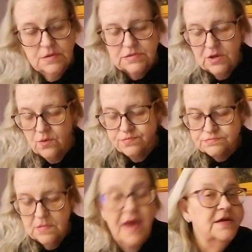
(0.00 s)
So,
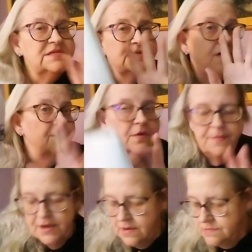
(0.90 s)
and it's not very
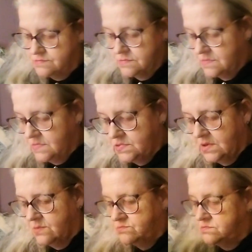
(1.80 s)
big,
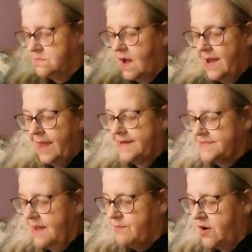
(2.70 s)
so I like
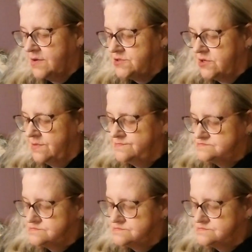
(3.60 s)
that part too.